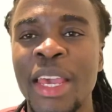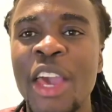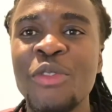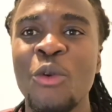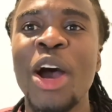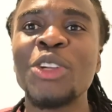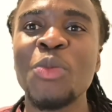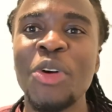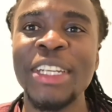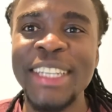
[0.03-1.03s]
If you want to
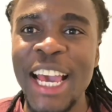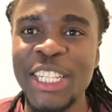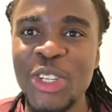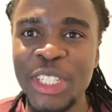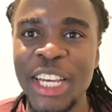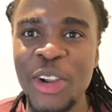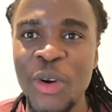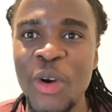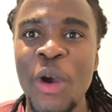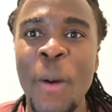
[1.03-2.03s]
monetize your
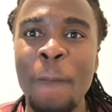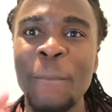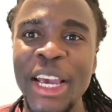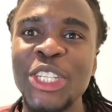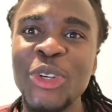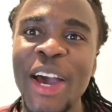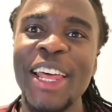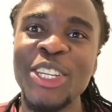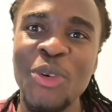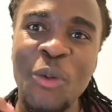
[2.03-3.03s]
channel, make sure
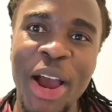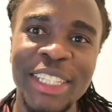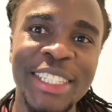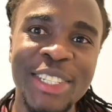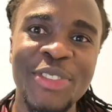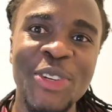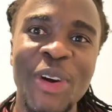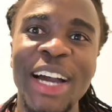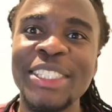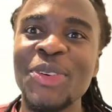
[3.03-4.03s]
that you watch this
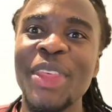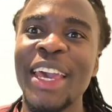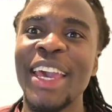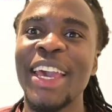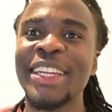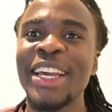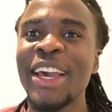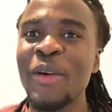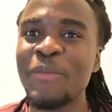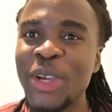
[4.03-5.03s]
video until the end,
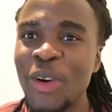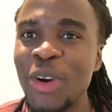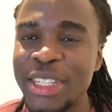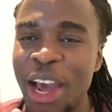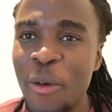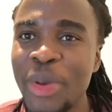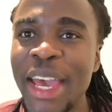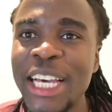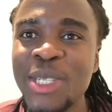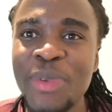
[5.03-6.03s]
because I'll be
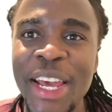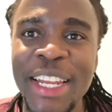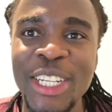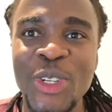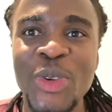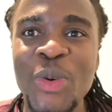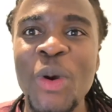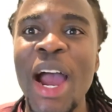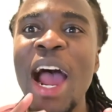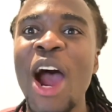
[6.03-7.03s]
explaining to you
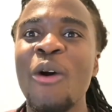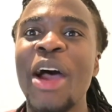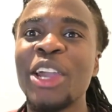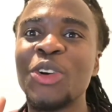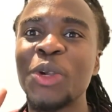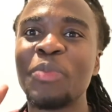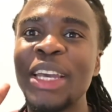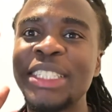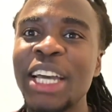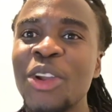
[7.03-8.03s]
how I got my
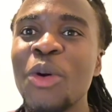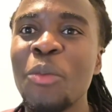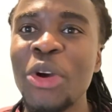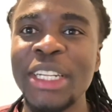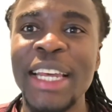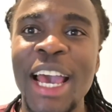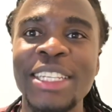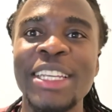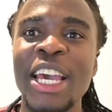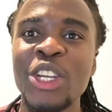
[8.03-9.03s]
channel
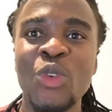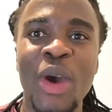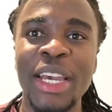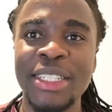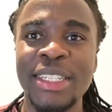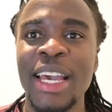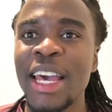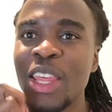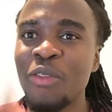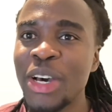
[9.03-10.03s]
monetized twice.
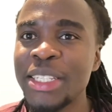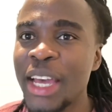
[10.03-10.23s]
The first